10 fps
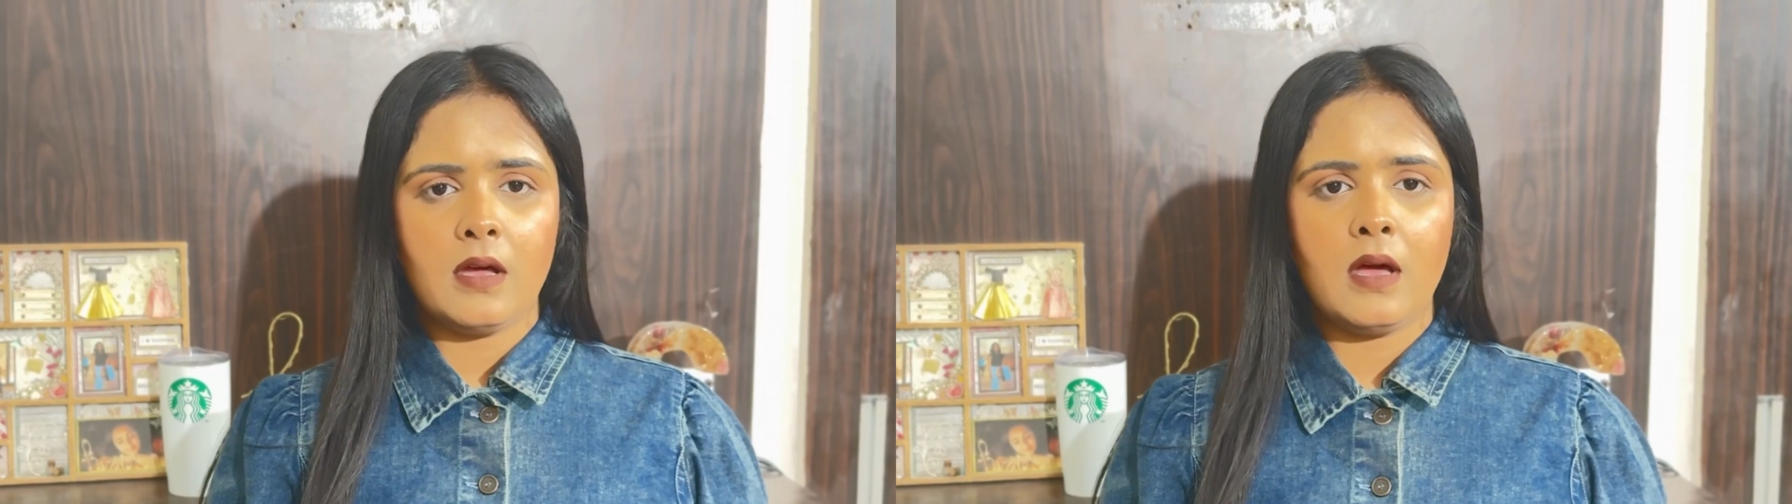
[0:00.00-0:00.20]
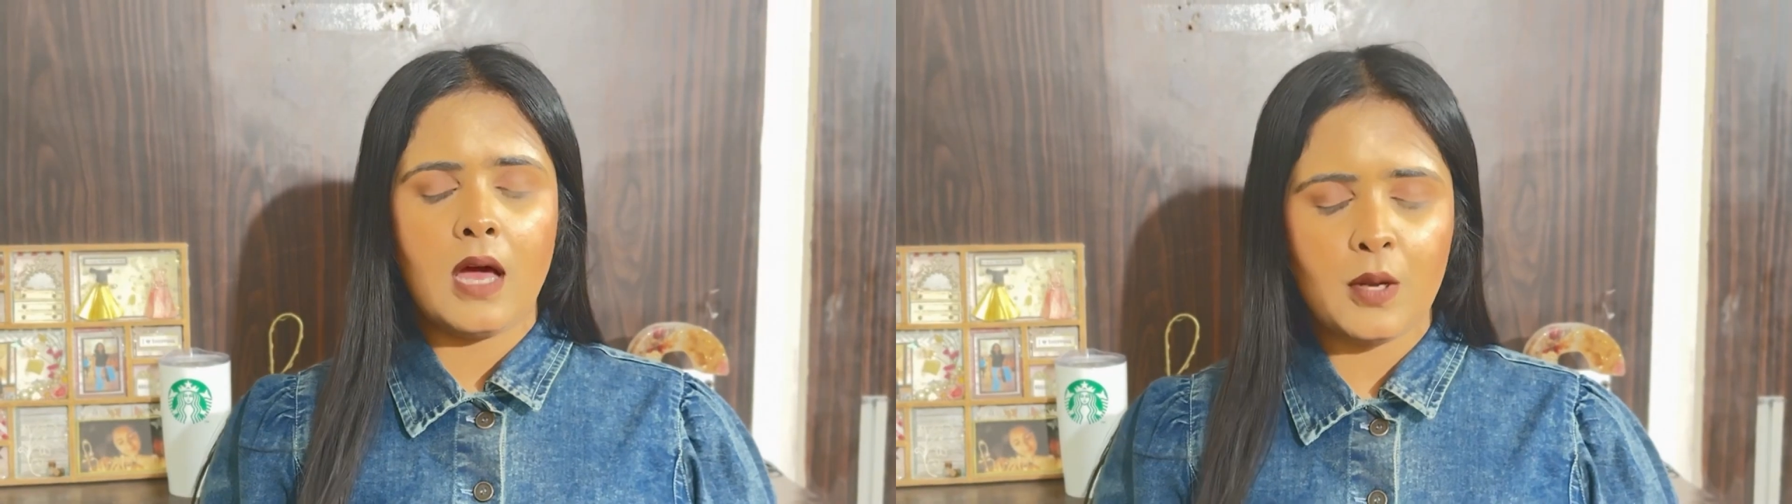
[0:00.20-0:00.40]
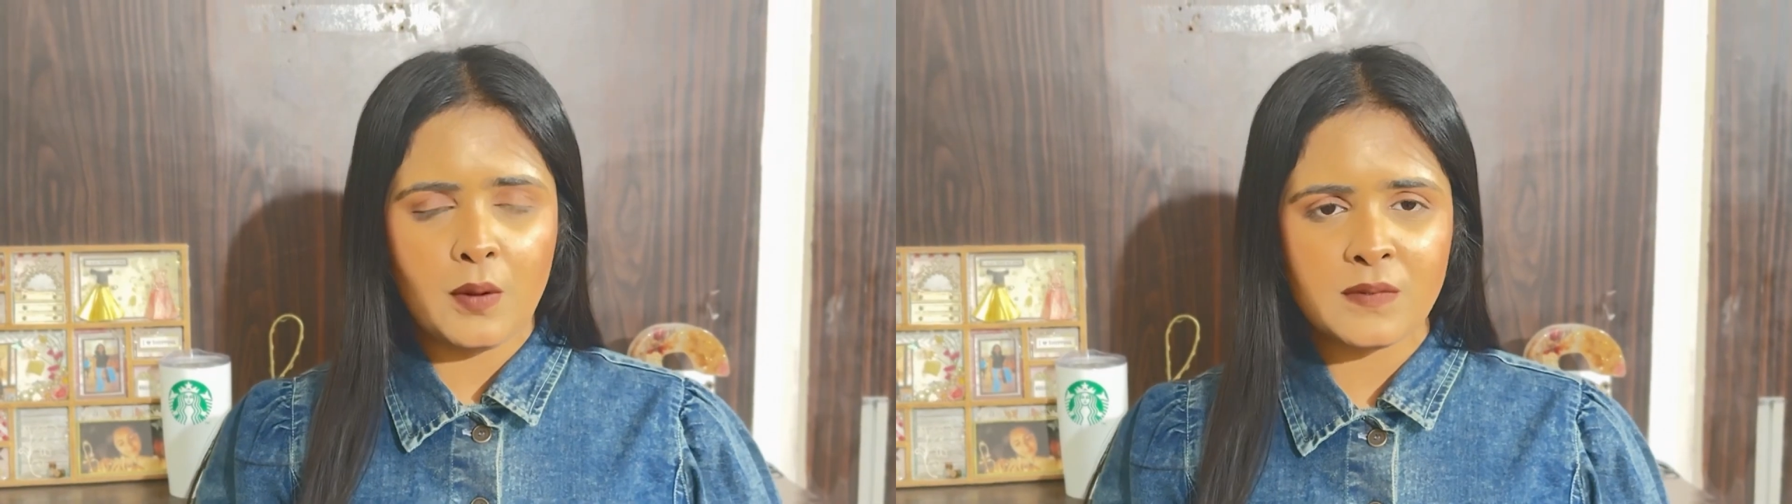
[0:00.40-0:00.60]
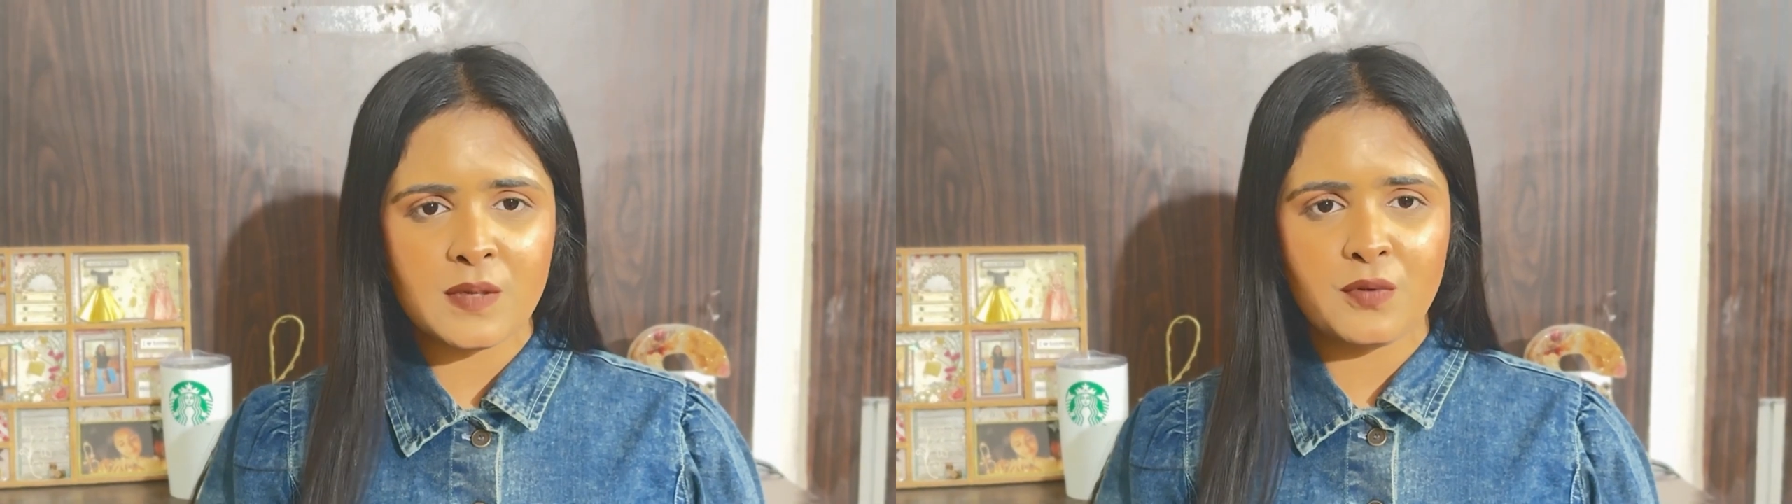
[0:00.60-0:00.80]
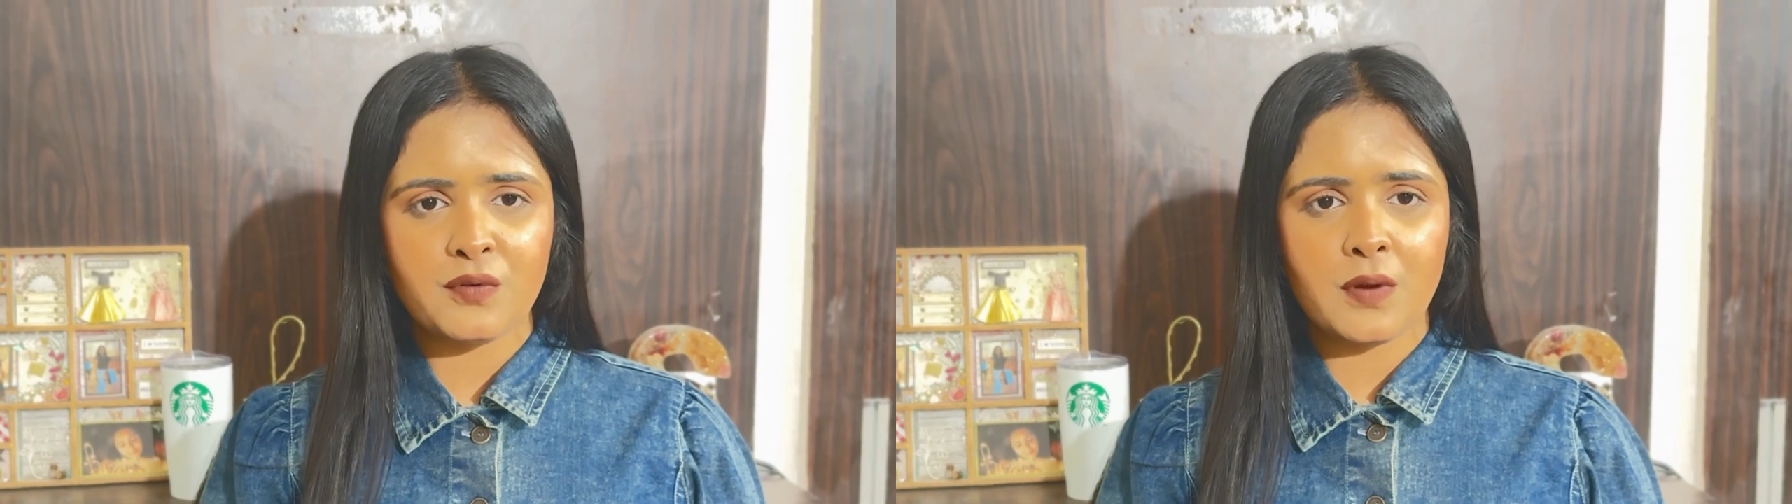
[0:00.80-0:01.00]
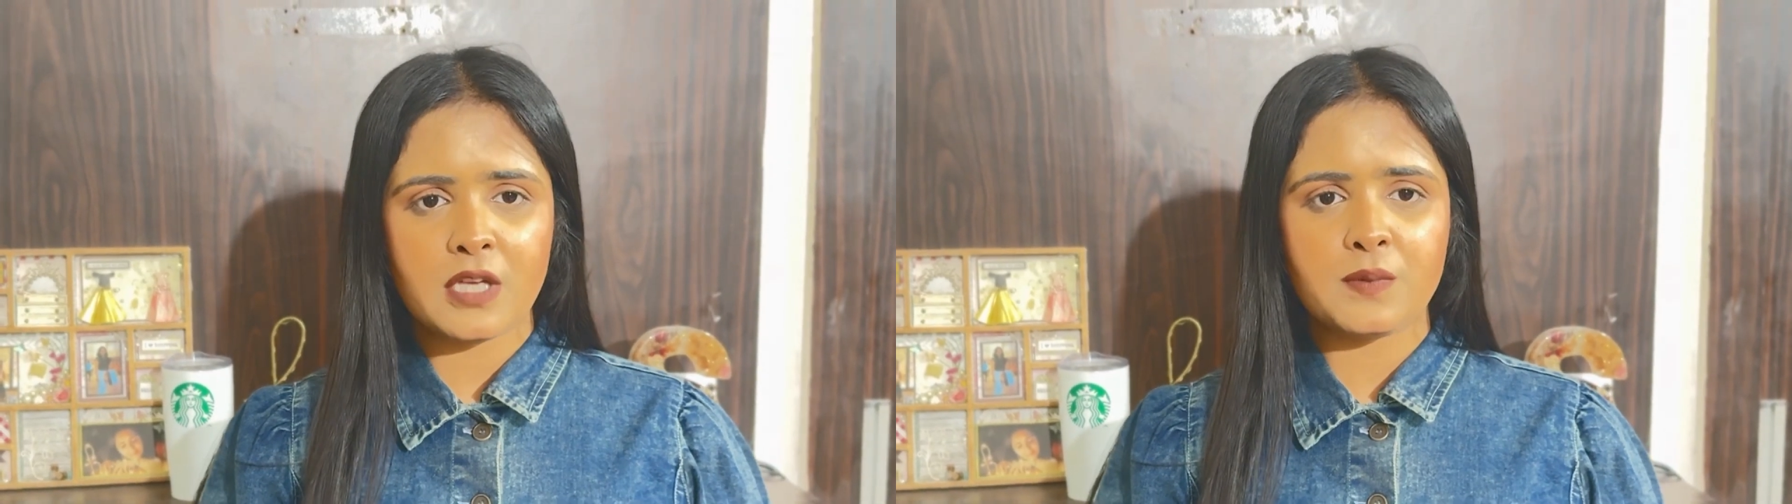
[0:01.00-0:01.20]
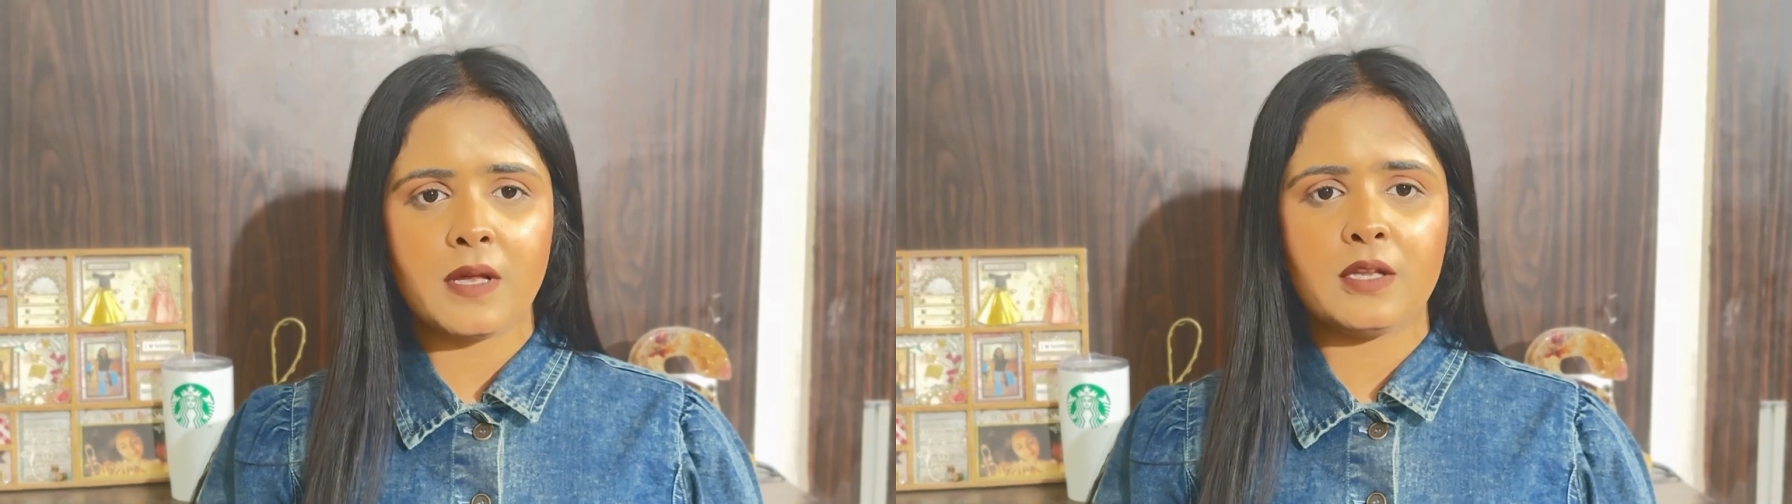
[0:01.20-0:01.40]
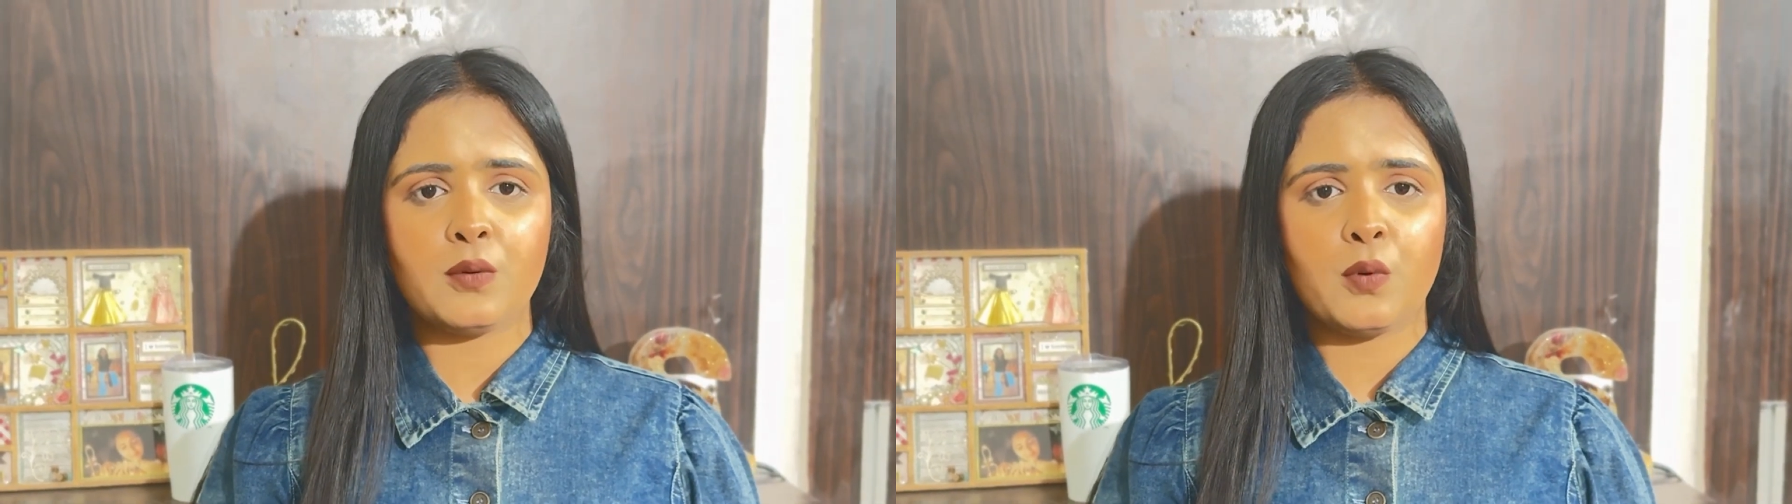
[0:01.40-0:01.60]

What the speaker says: Hello, I'm Simran Rajpal and you're